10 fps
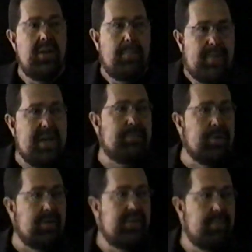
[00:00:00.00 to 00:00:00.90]
The
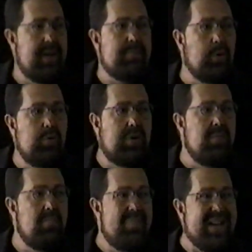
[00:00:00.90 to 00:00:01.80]
people who
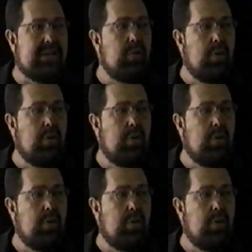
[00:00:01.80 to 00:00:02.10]
can make